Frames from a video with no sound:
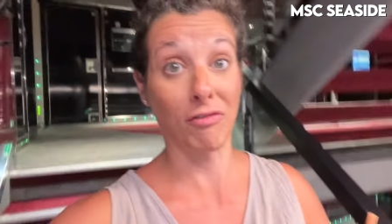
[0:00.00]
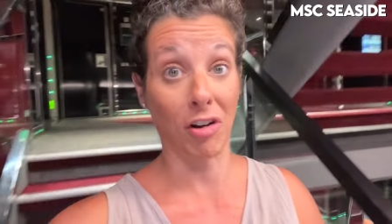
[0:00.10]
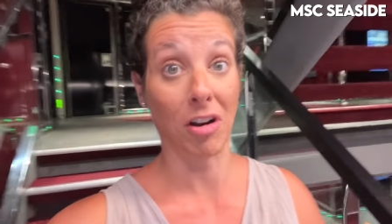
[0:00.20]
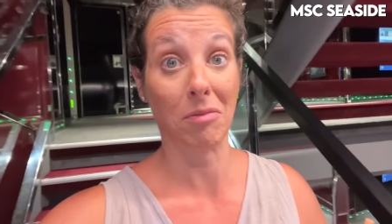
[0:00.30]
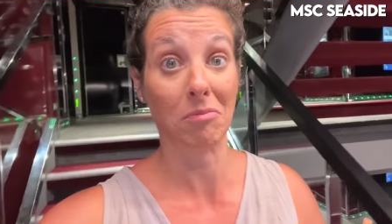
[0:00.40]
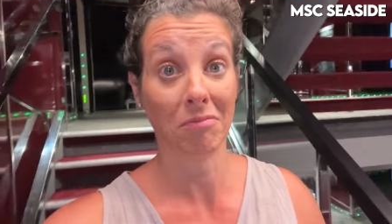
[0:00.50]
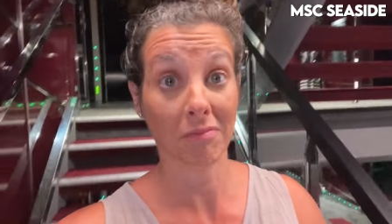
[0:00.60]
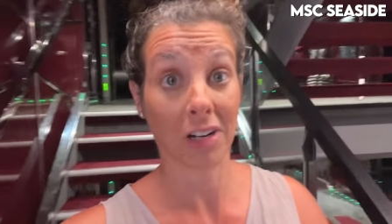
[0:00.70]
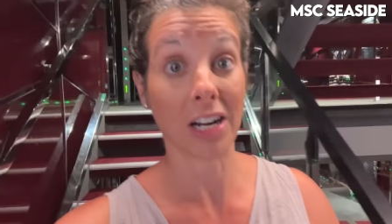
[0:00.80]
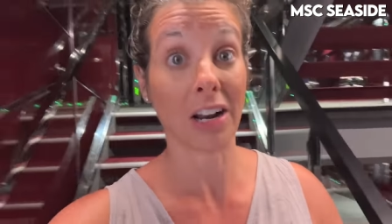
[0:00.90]
from
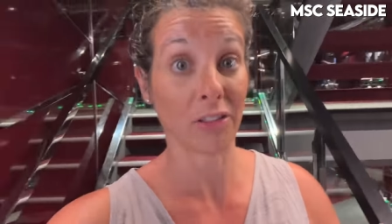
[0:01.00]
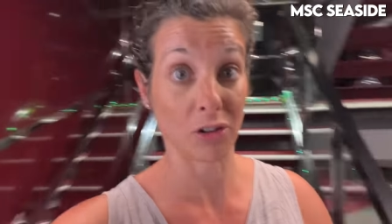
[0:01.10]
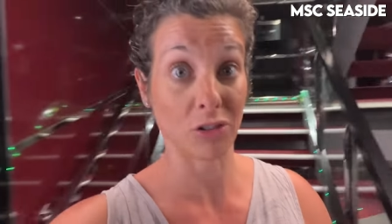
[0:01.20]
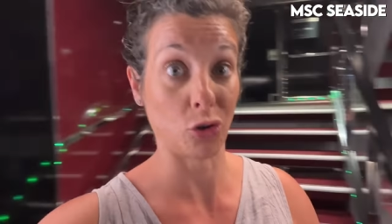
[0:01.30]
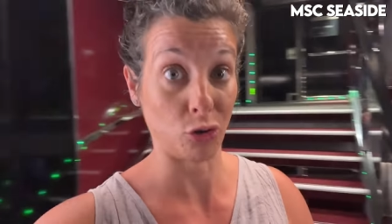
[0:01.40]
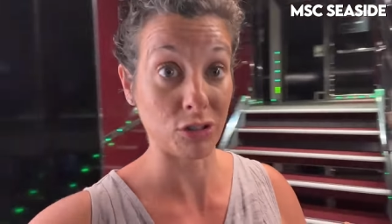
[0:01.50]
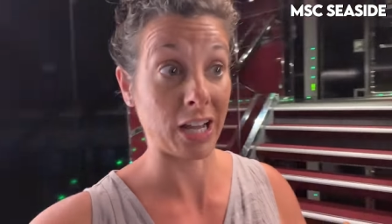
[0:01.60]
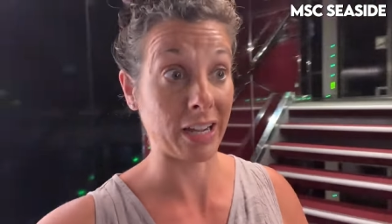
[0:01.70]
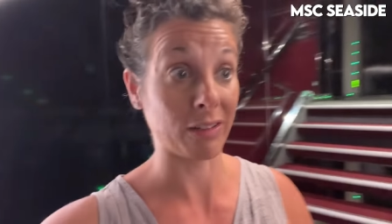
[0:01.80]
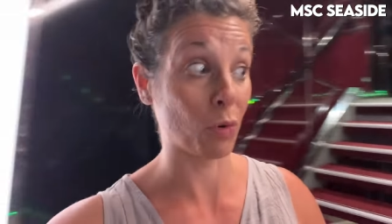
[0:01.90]
another cruise
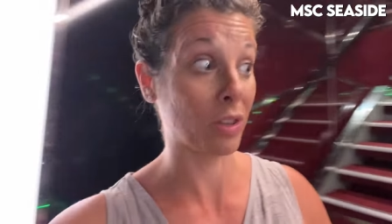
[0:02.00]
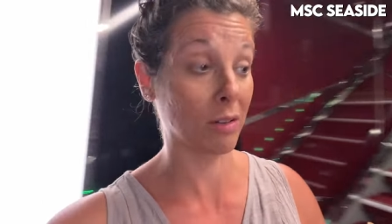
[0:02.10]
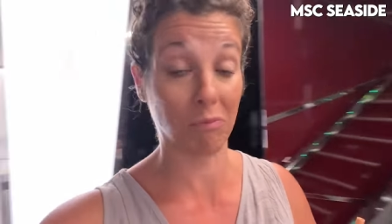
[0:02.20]
line with a